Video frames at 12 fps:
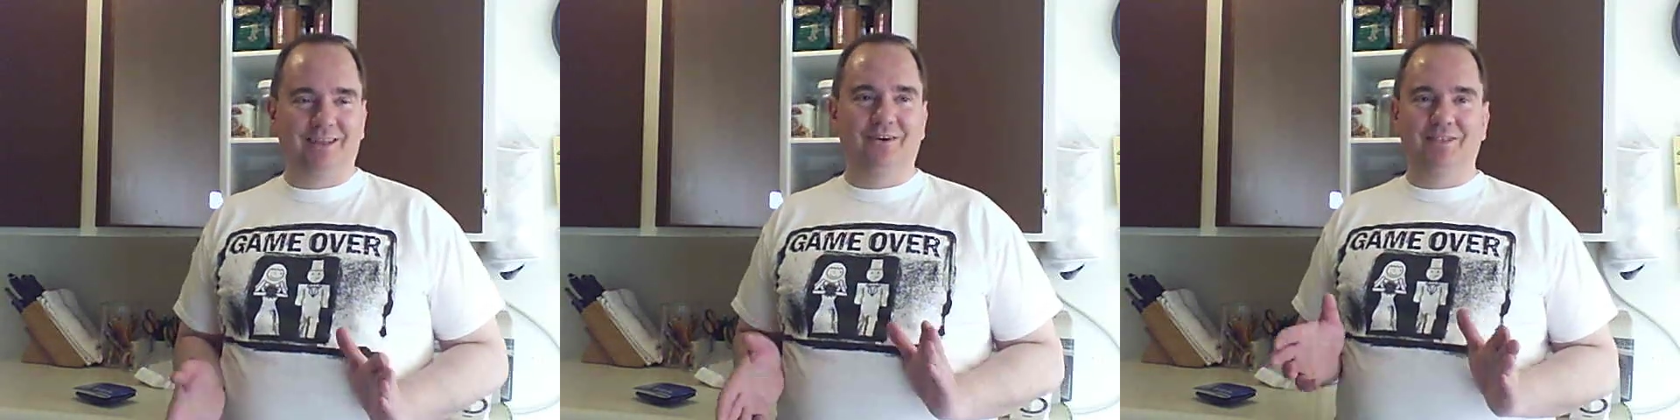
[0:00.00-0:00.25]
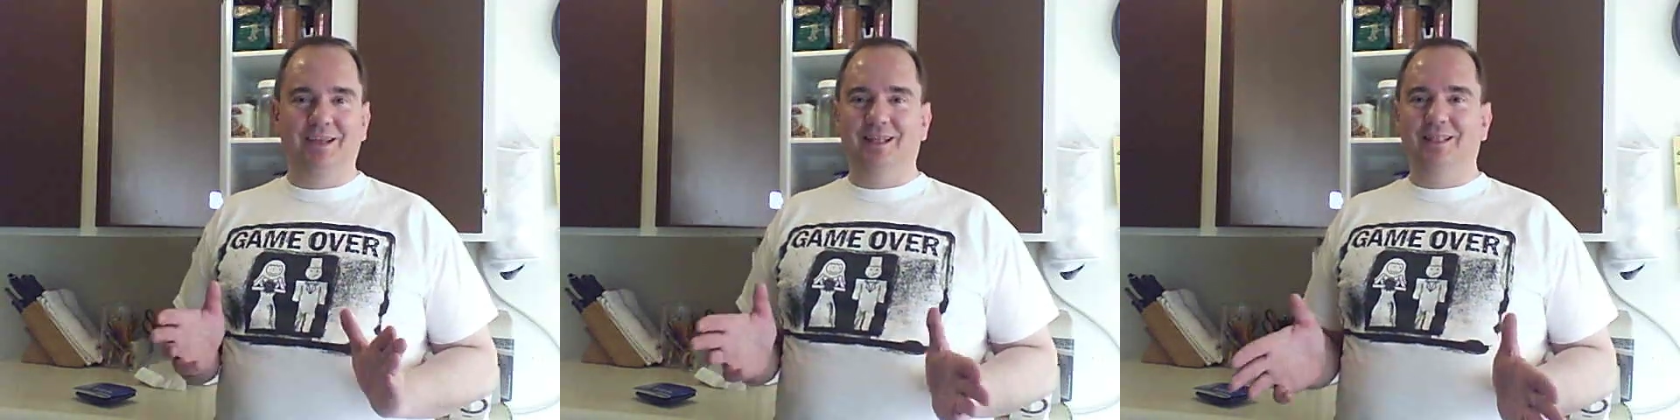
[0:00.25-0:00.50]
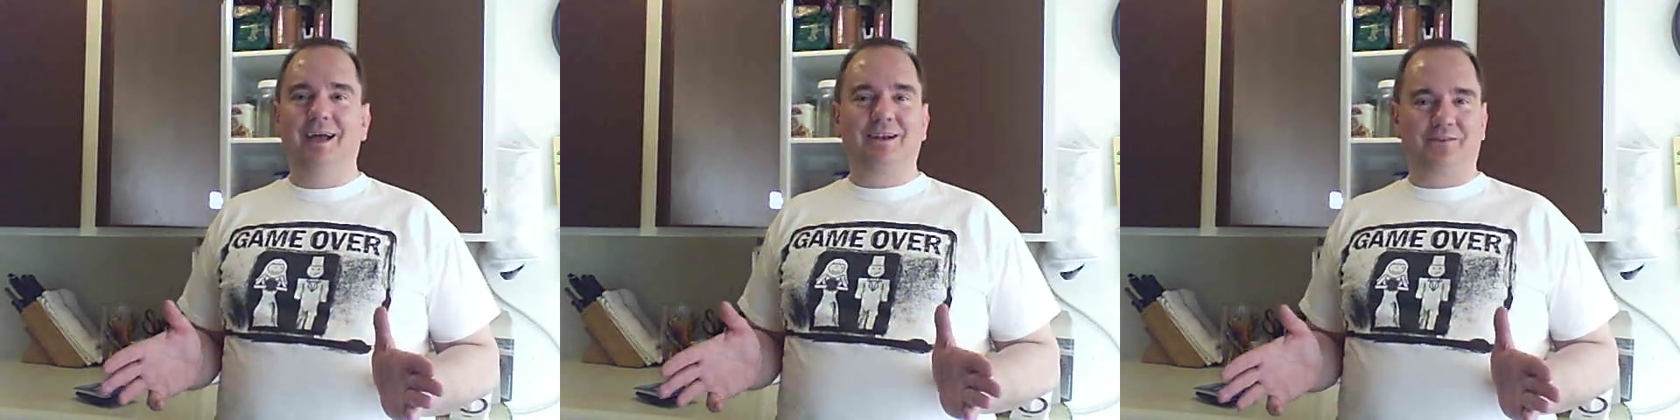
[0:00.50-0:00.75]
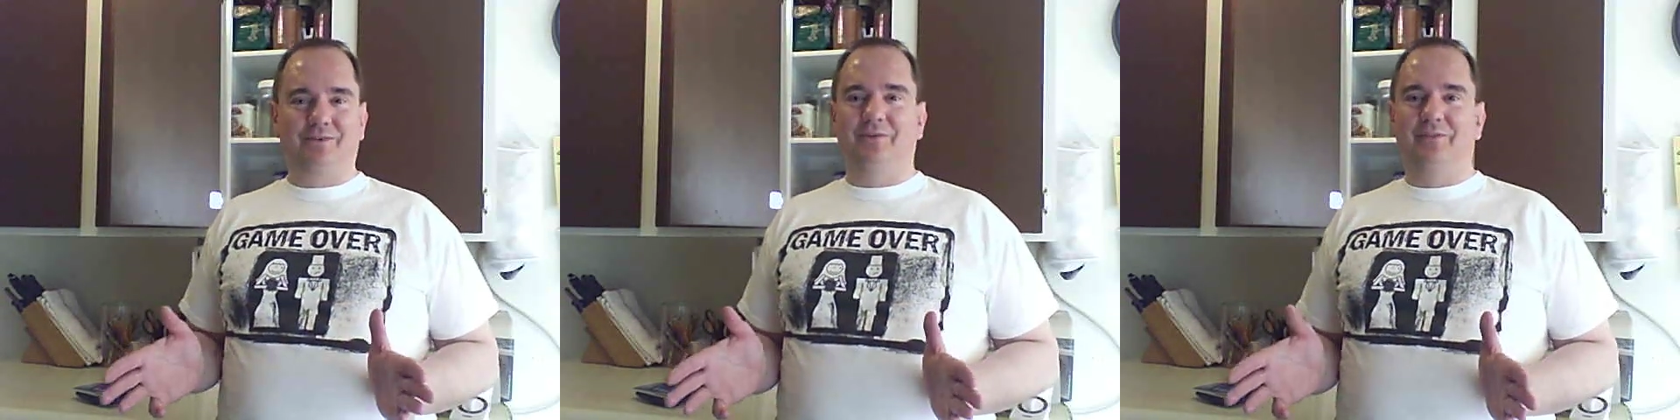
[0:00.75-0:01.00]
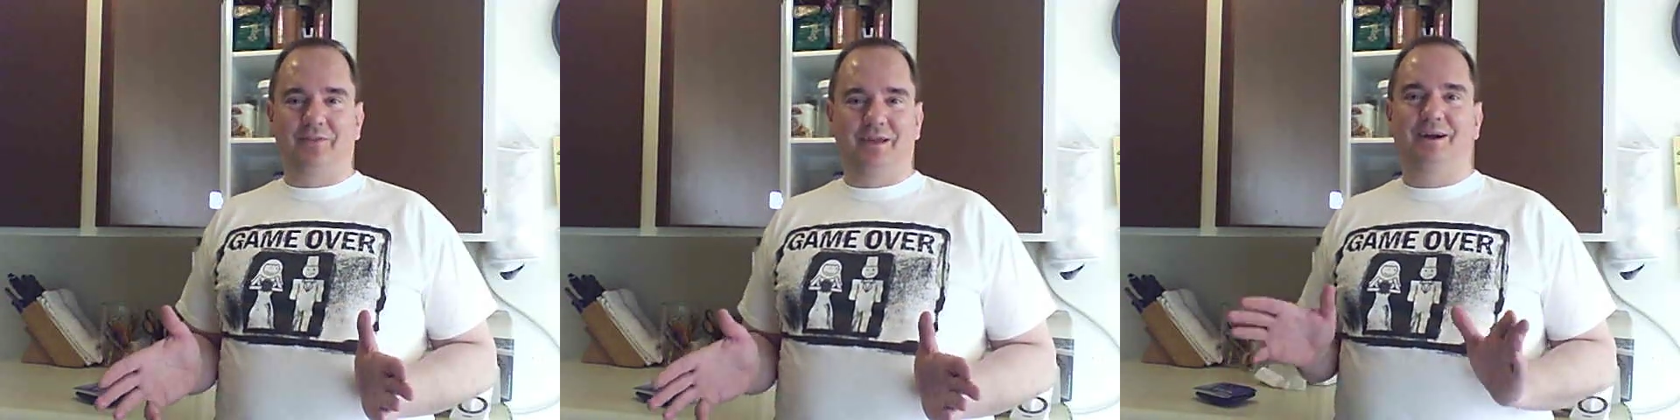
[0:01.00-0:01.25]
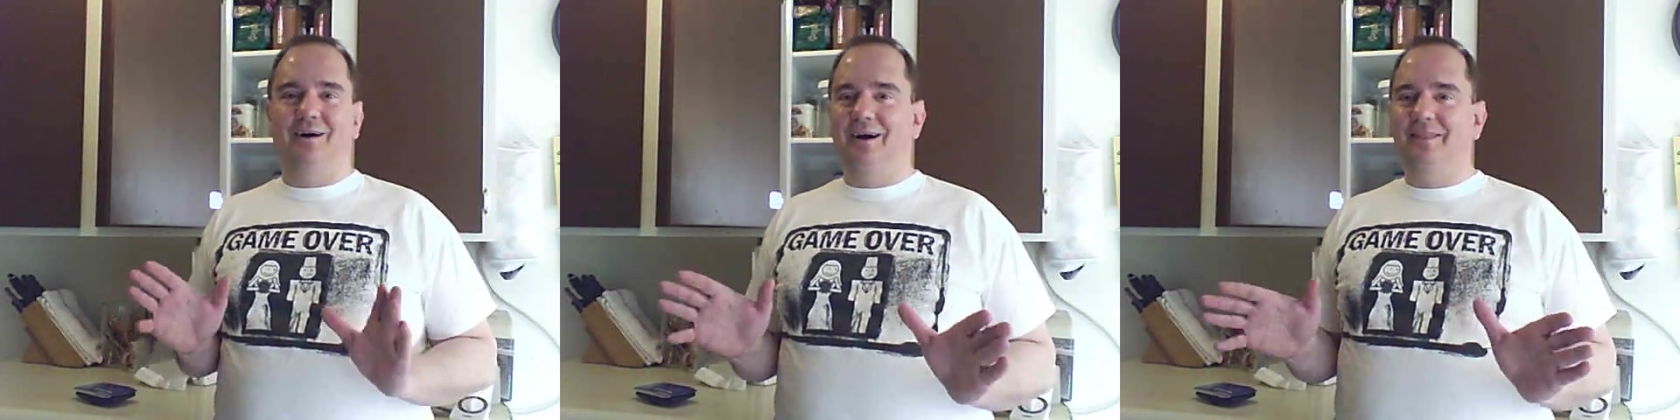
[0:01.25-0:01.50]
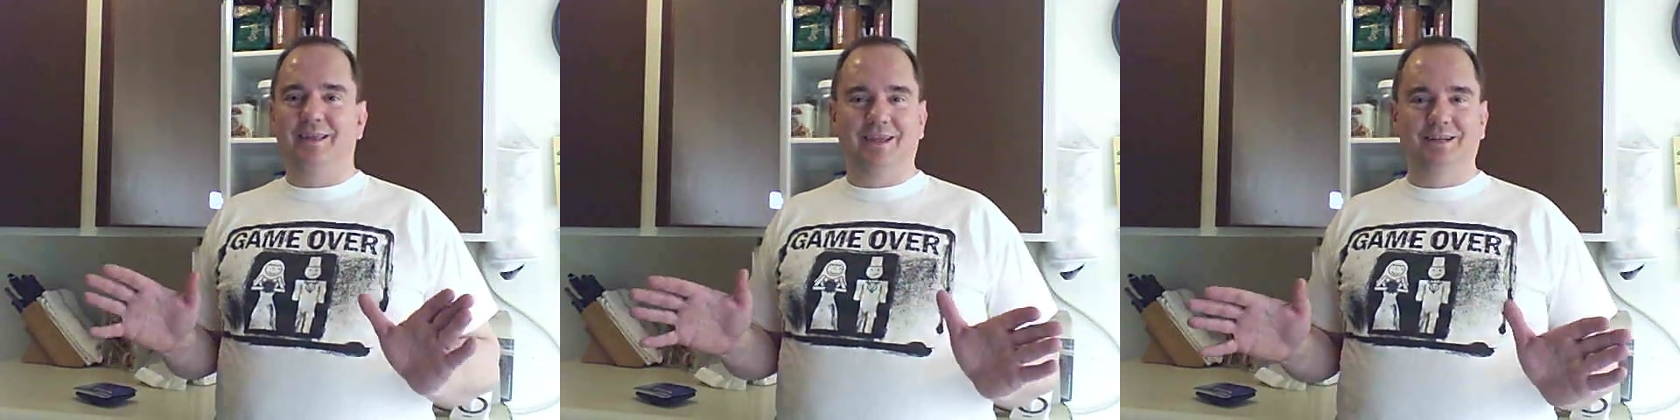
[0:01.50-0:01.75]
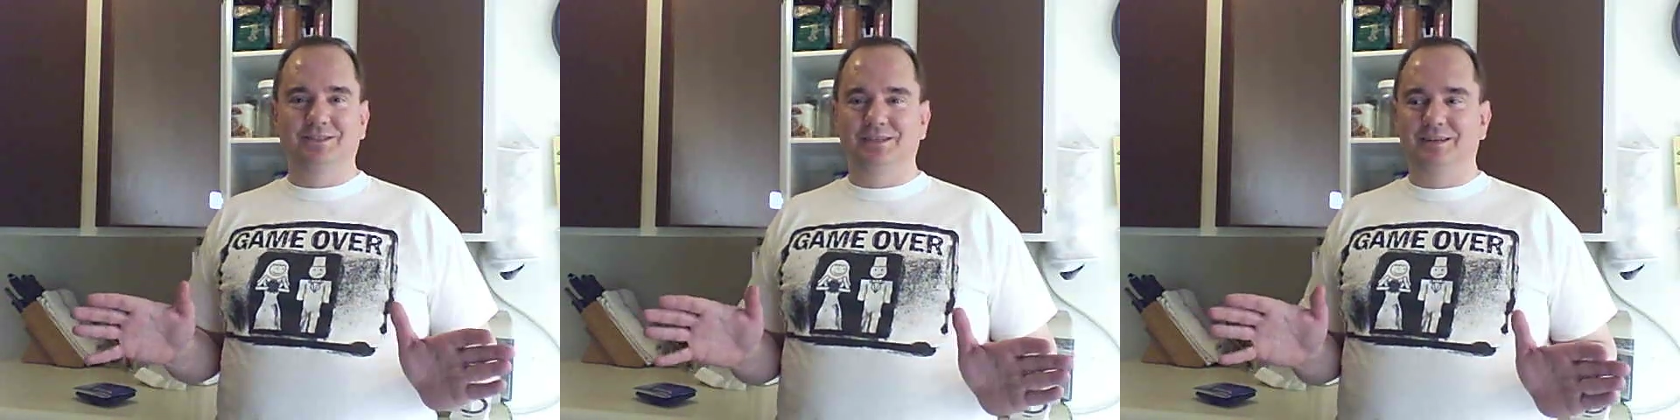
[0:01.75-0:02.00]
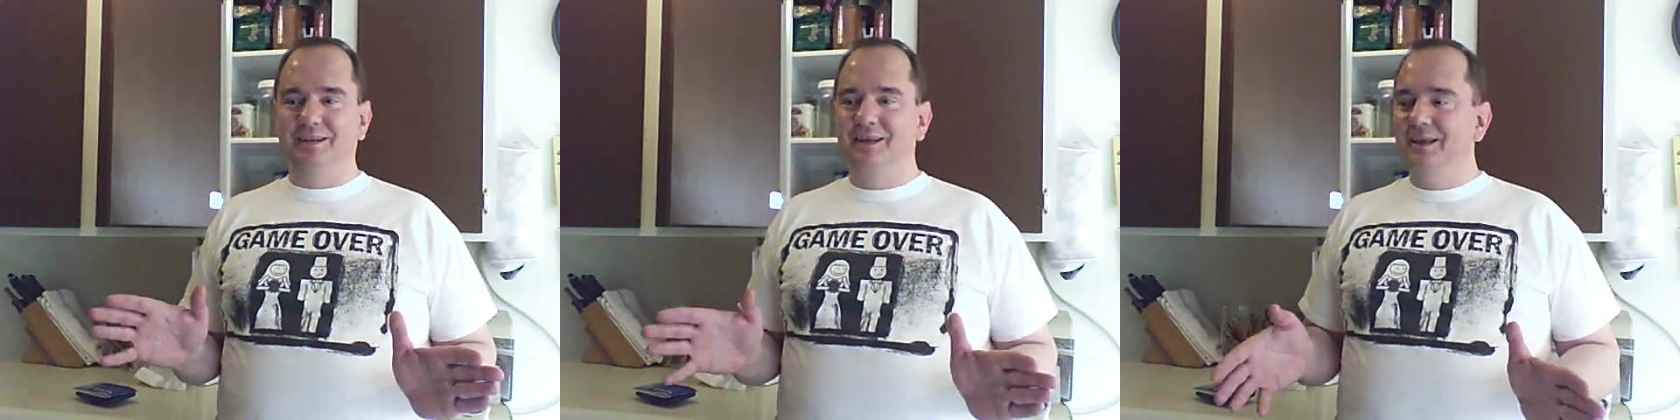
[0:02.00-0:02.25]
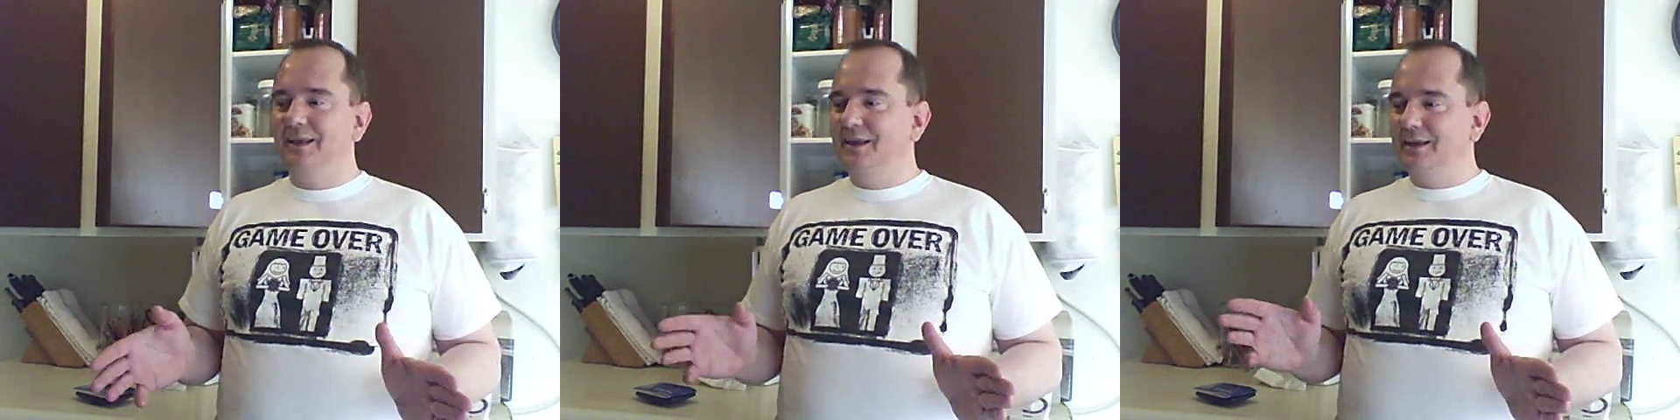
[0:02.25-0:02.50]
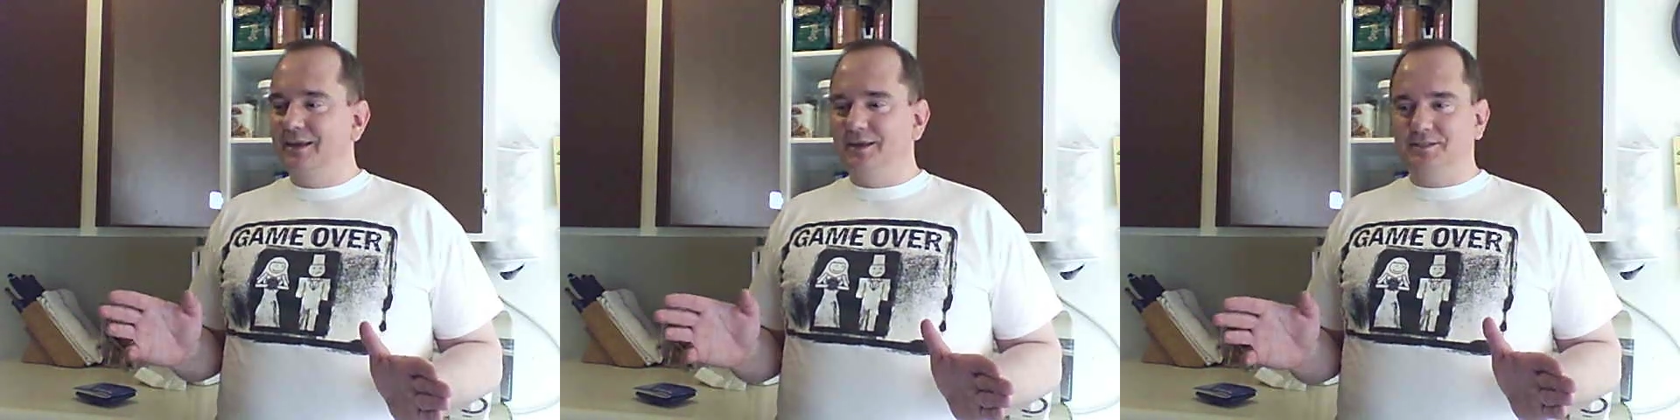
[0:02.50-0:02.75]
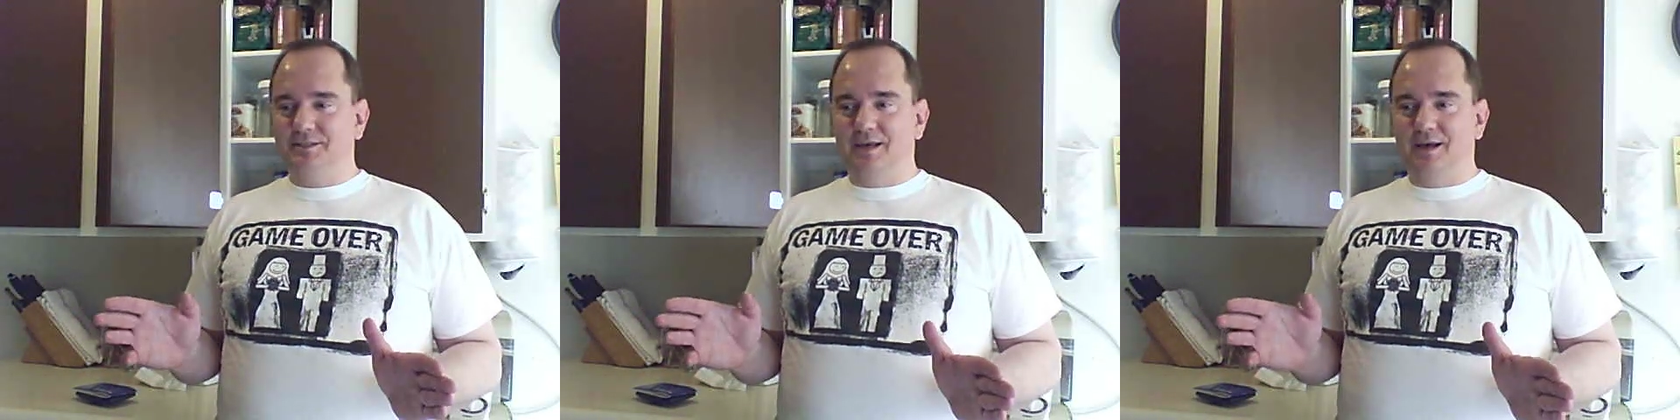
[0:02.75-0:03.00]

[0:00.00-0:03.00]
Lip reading: The only electrical thing on the engine is